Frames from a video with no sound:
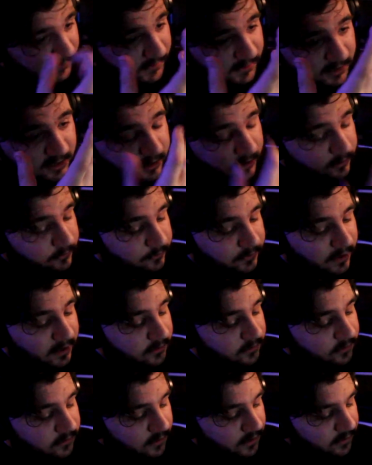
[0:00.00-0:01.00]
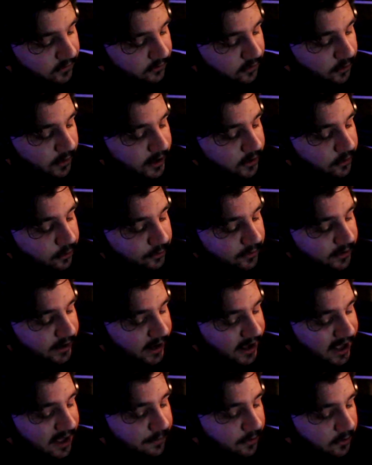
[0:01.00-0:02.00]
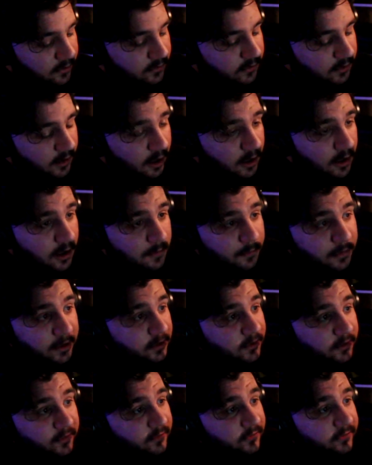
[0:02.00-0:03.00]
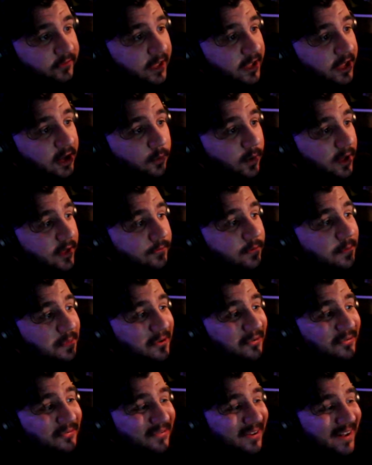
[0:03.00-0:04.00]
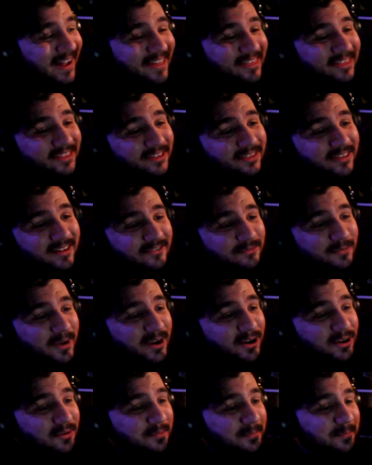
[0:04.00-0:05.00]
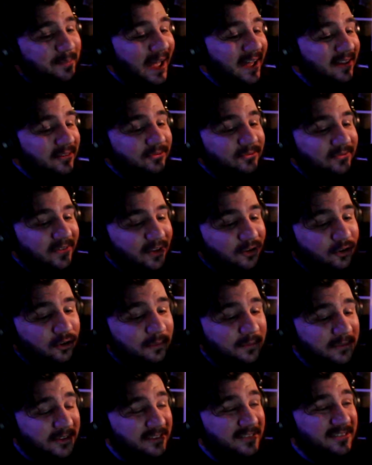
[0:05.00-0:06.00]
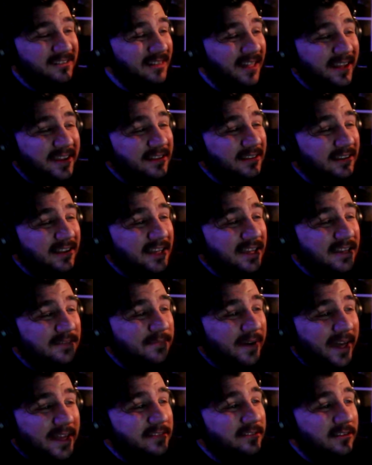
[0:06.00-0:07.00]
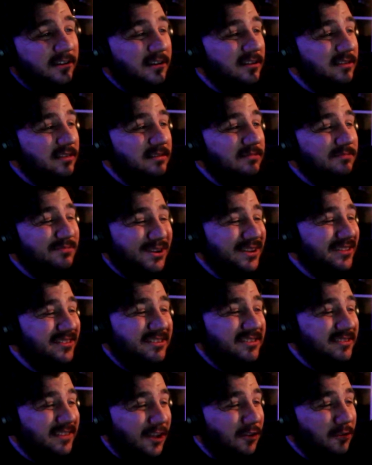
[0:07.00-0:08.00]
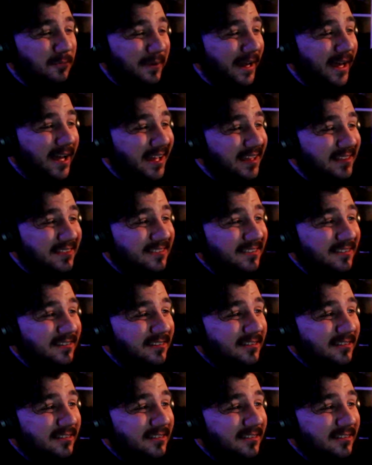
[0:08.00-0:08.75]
it's quite cool that it happened, but it doesn't take away from the fact that they've made a bad film slightly better, but it's still bad.